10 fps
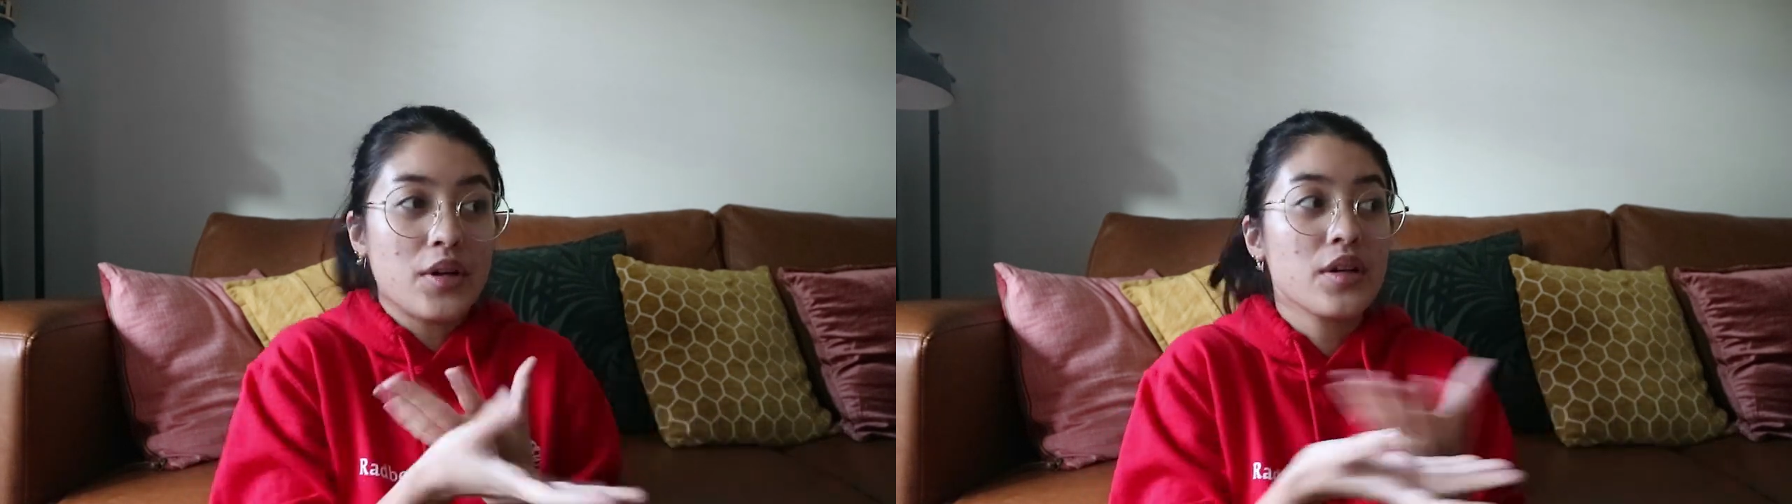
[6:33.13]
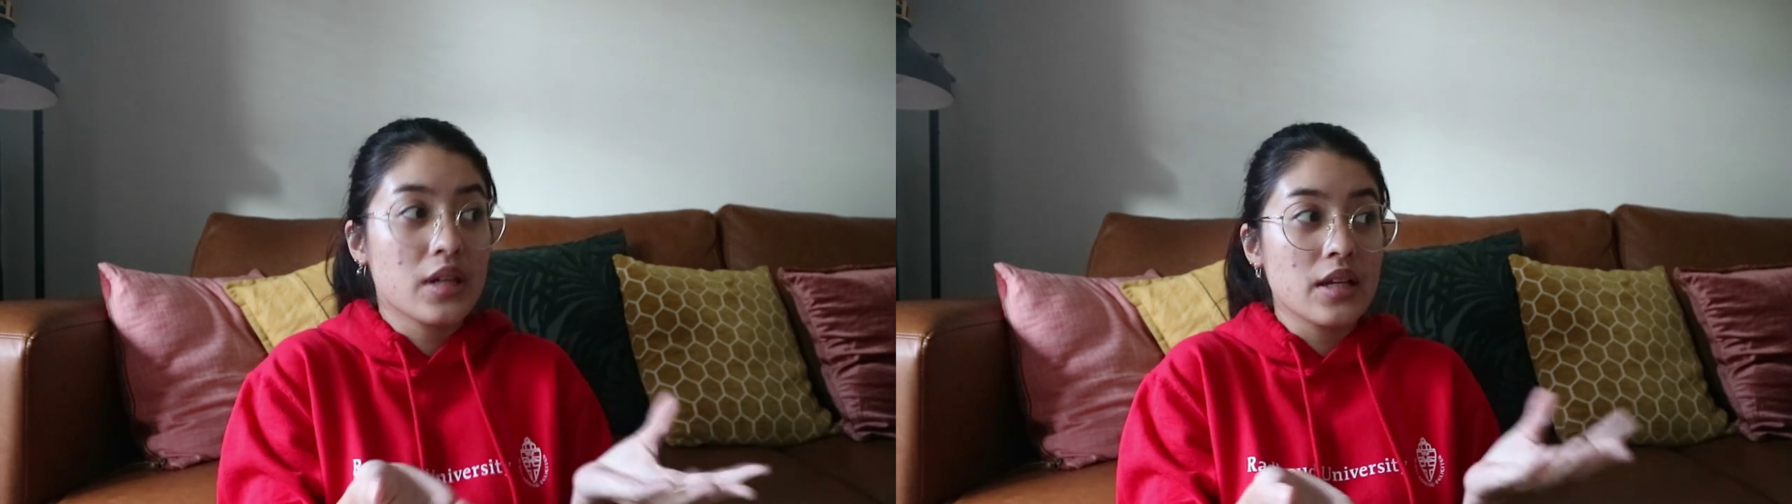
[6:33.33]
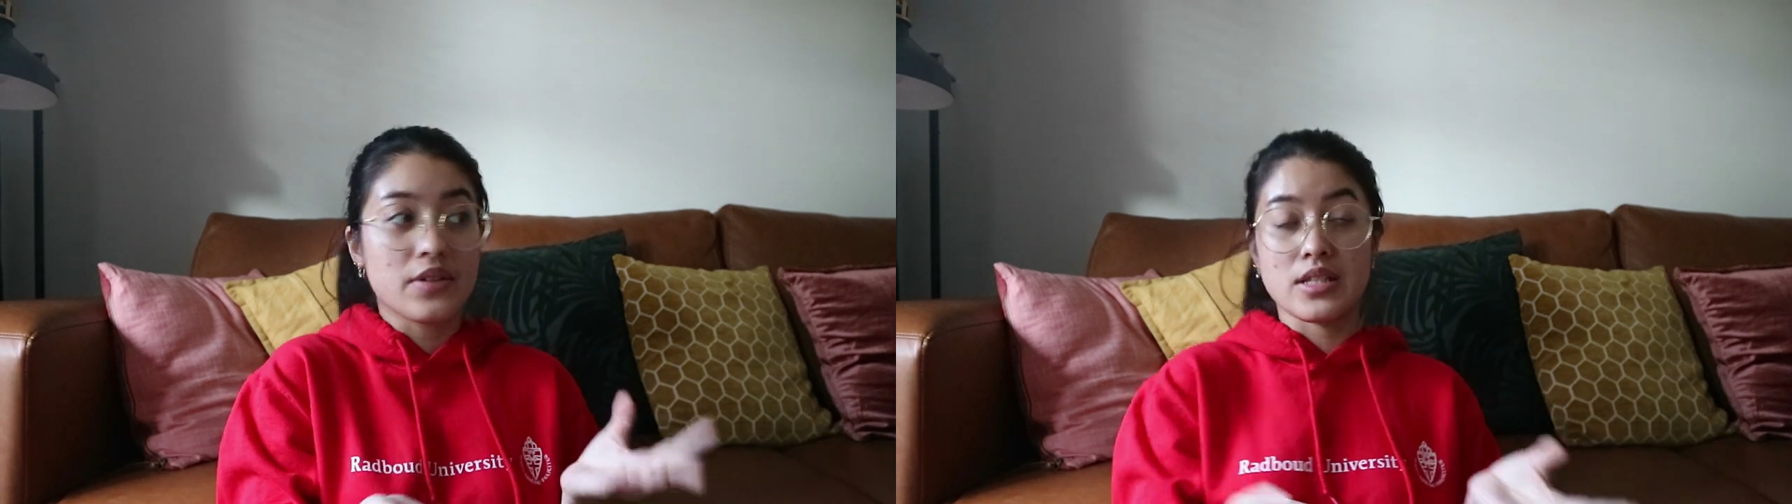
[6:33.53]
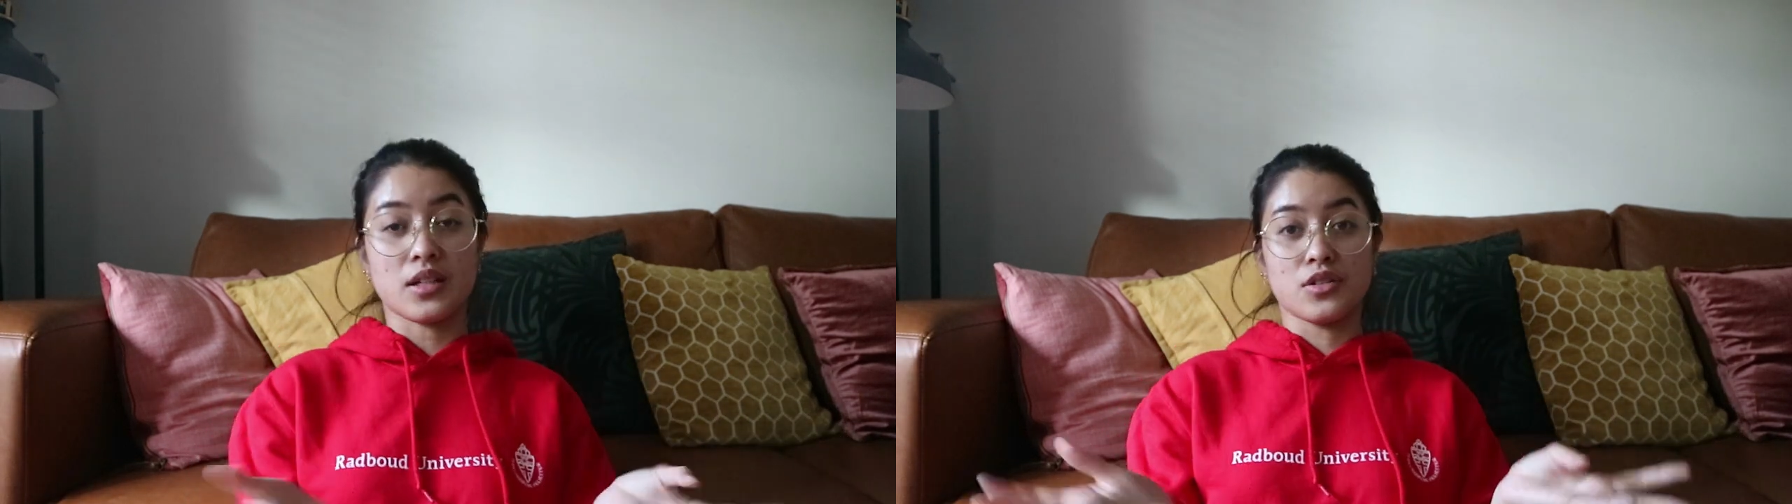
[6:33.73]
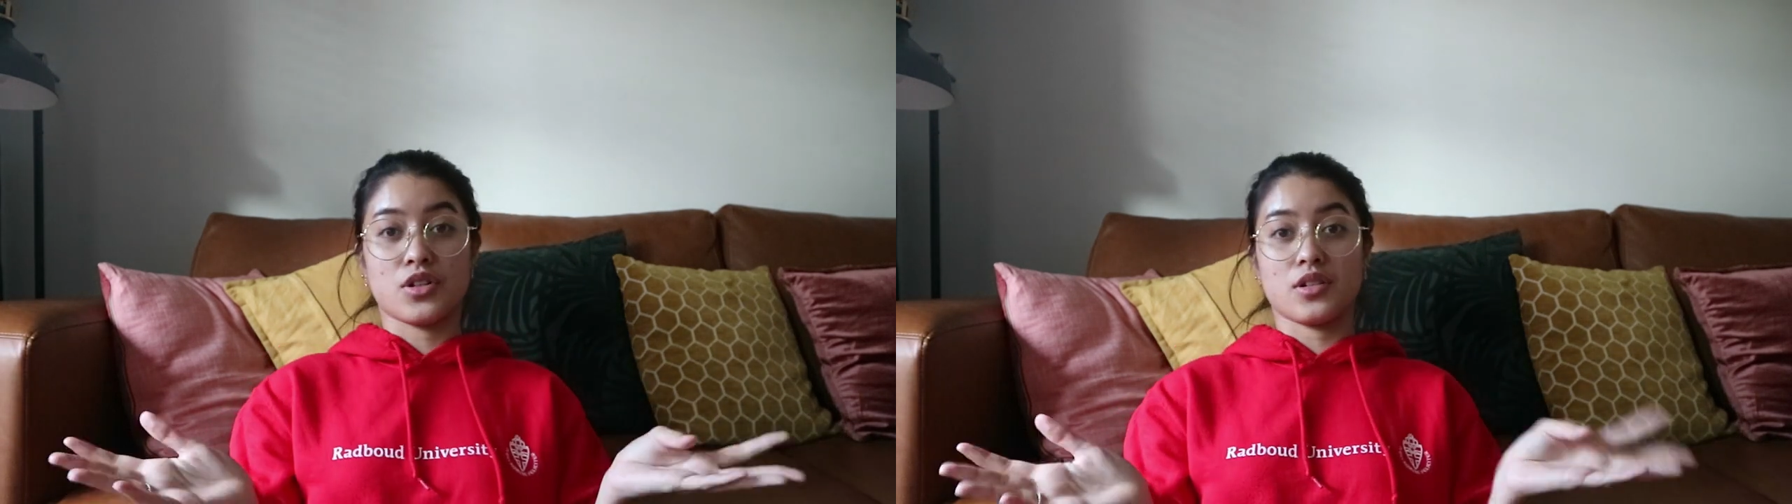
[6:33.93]
Or you can even
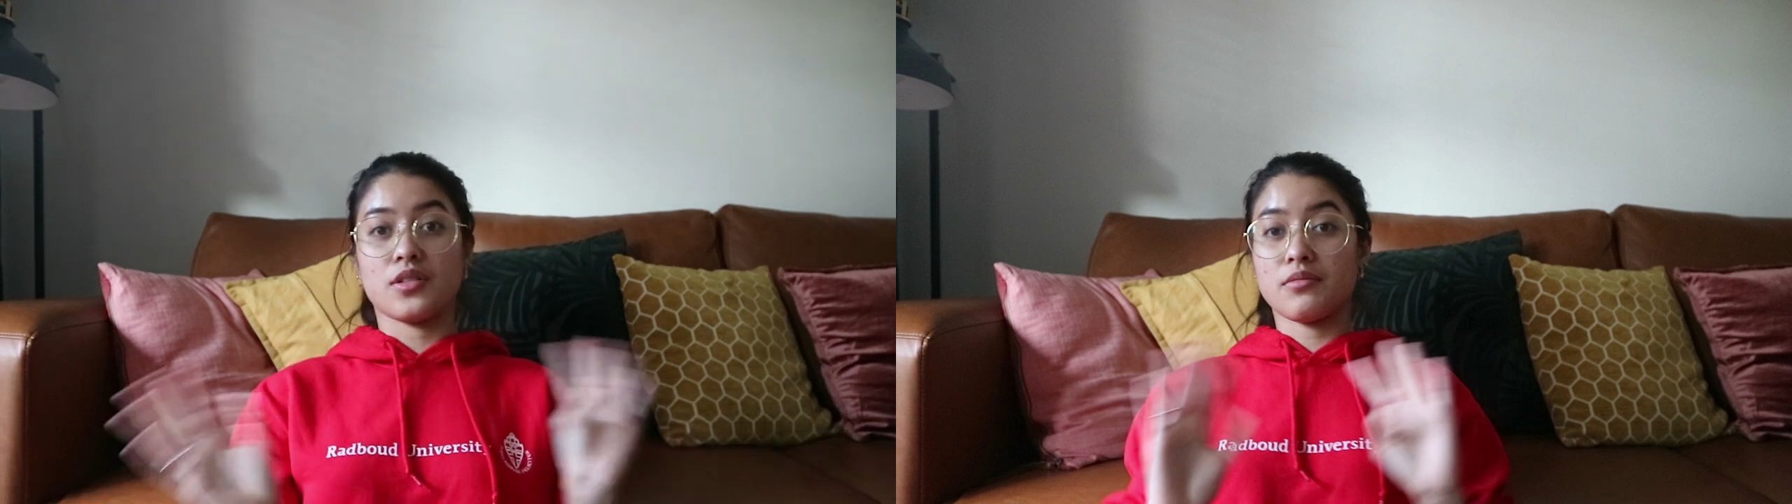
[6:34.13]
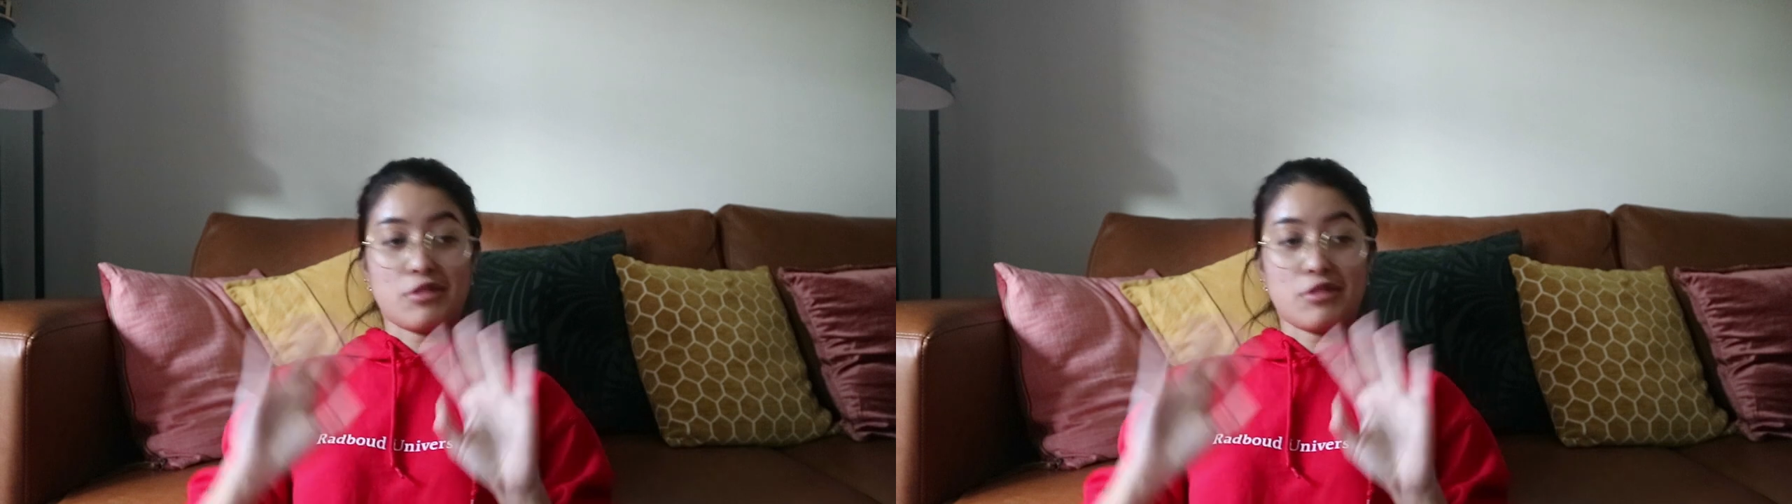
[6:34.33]
still journal,